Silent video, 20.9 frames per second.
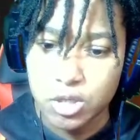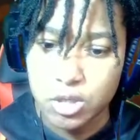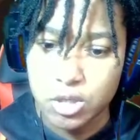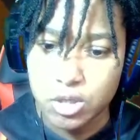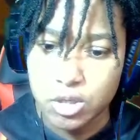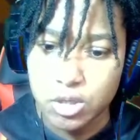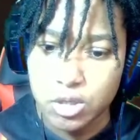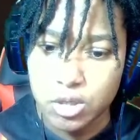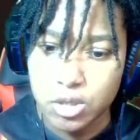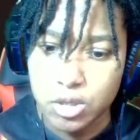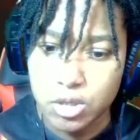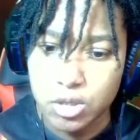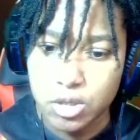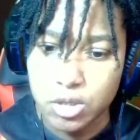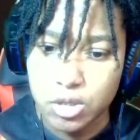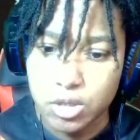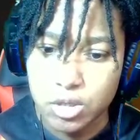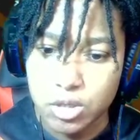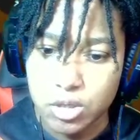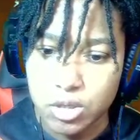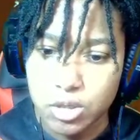
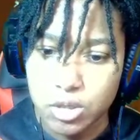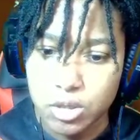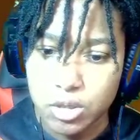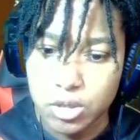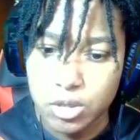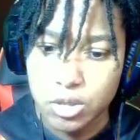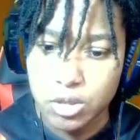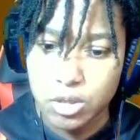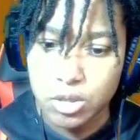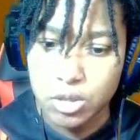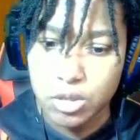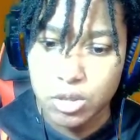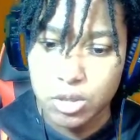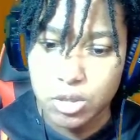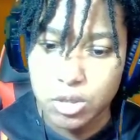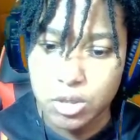No one is speaking in this clip.